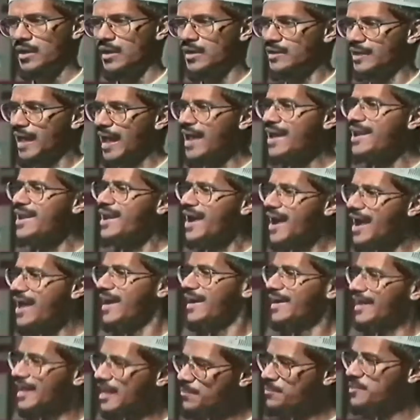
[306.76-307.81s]
Can I
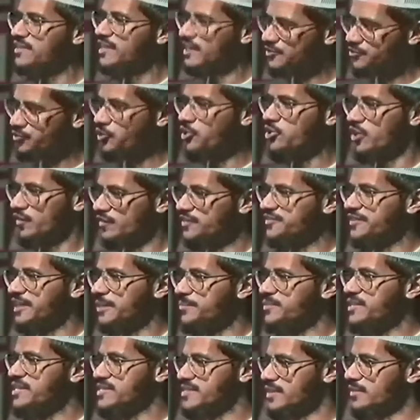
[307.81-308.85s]
again be the student of the
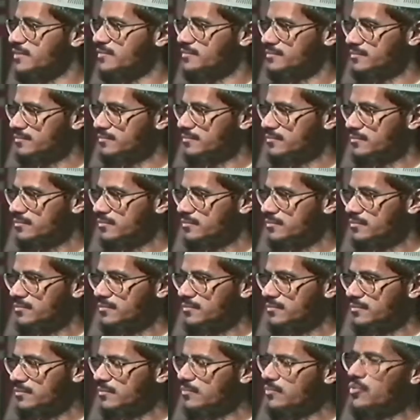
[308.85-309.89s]
same teacher?
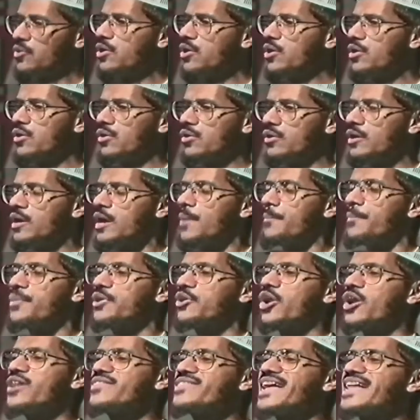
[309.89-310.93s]
No,
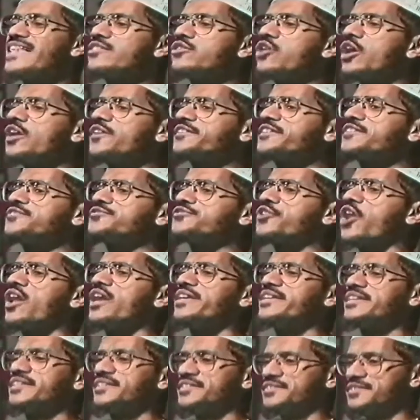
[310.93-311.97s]
because he has lost his
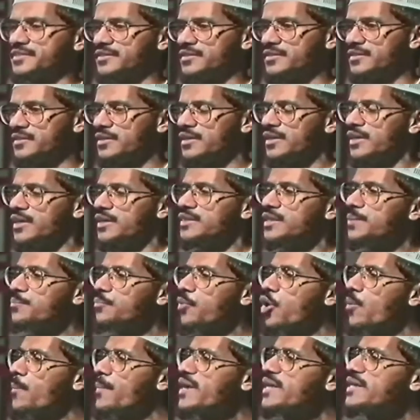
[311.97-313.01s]
qualities. The
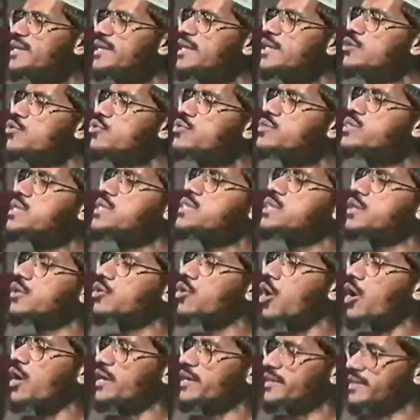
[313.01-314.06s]
moment he loses the
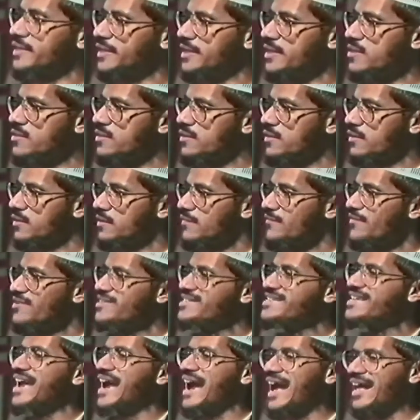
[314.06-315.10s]
qualities which
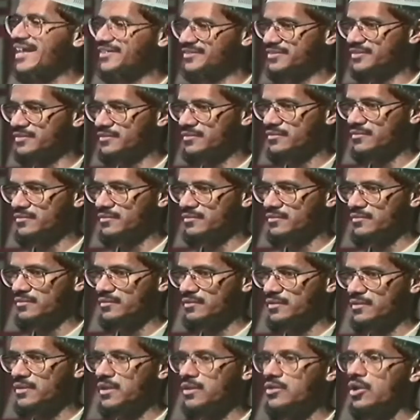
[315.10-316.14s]
he has,
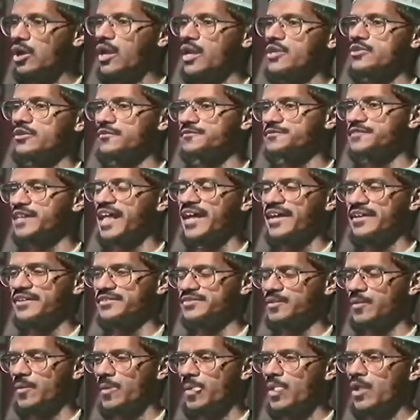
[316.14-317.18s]
the knowledge of science,
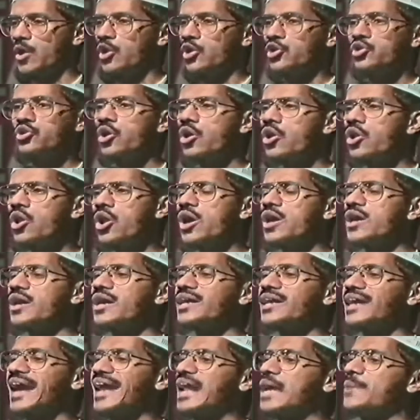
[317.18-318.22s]
no longer
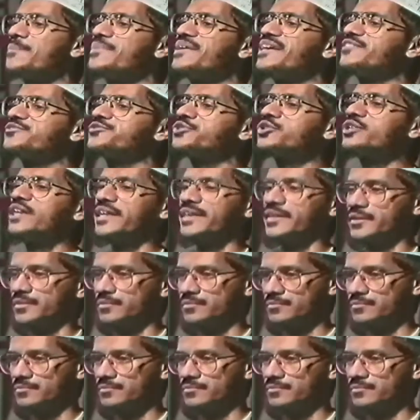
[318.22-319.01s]
can I be a student.